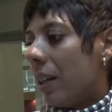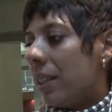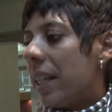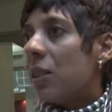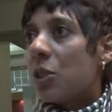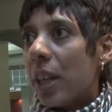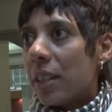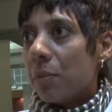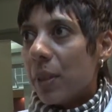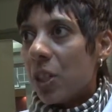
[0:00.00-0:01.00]
data
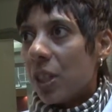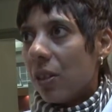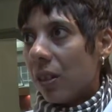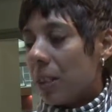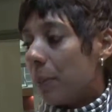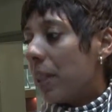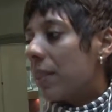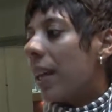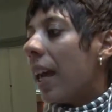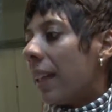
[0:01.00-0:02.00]
transmission on this,
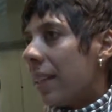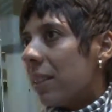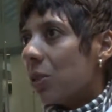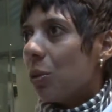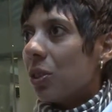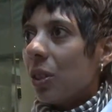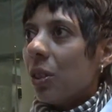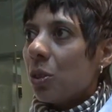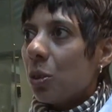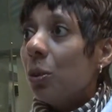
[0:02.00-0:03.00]
because this is also
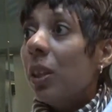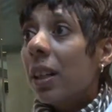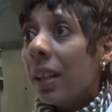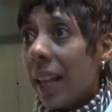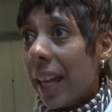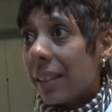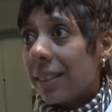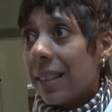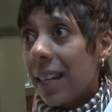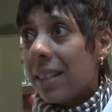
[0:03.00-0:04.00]
a tool that
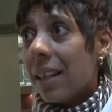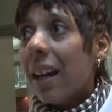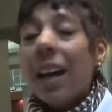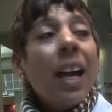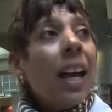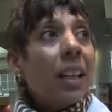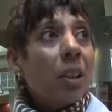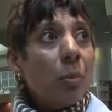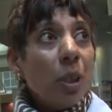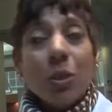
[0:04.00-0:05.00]
collects data and
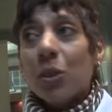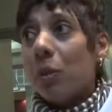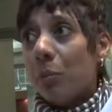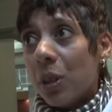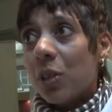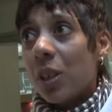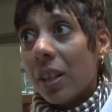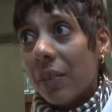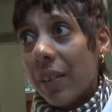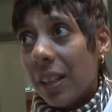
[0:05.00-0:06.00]
can be used for monitoring
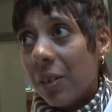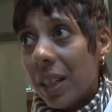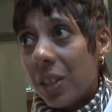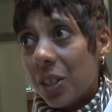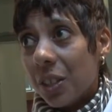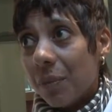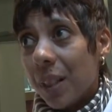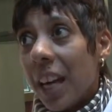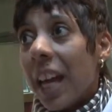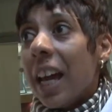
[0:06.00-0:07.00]
and evaluation.
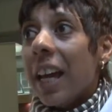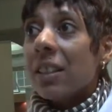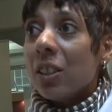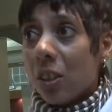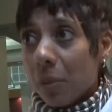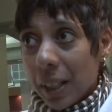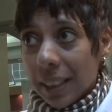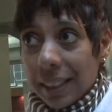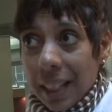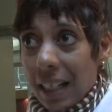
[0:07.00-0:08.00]
It's
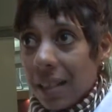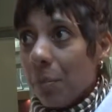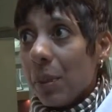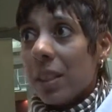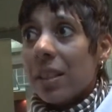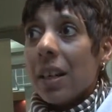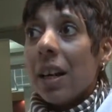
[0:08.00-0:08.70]
anonymized data, but